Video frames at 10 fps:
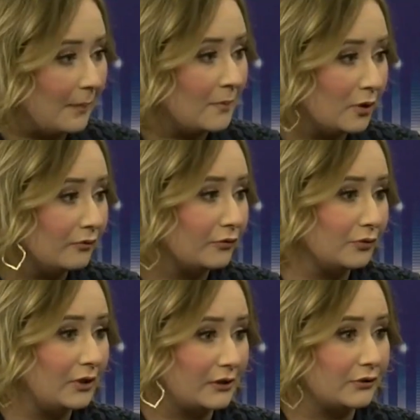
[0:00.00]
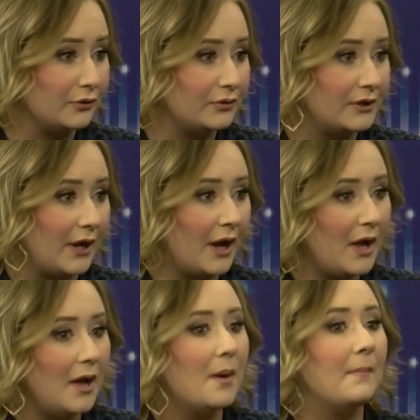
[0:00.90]
that moved through Tuscaloosa
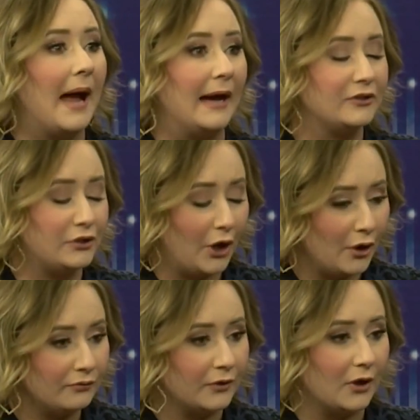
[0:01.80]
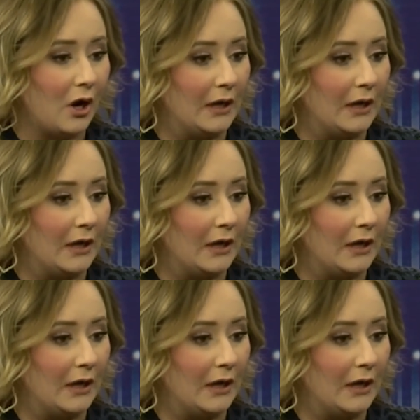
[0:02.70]
passed over